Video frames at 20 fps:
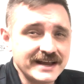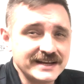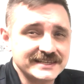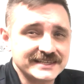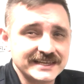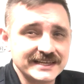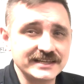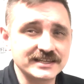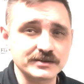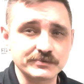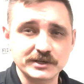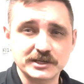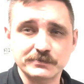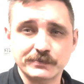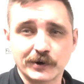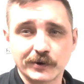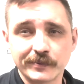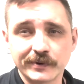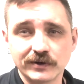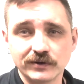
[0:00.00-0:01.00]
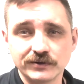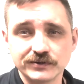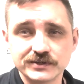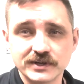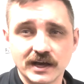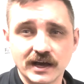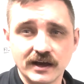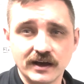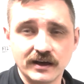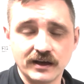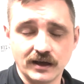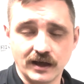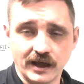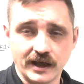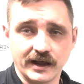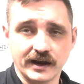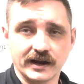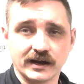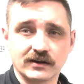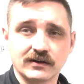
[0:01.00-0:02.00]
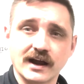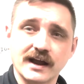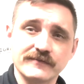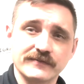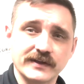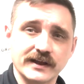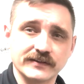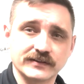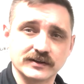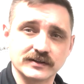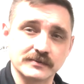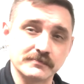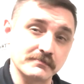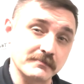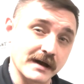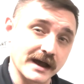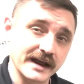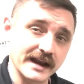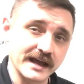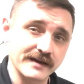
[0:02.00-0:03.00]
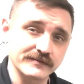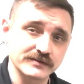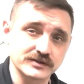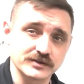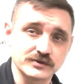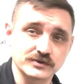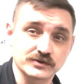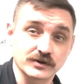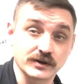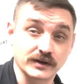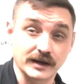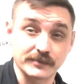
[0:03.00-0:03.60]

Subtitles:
see some experimentals aircraft out there that might have a 2-stroke.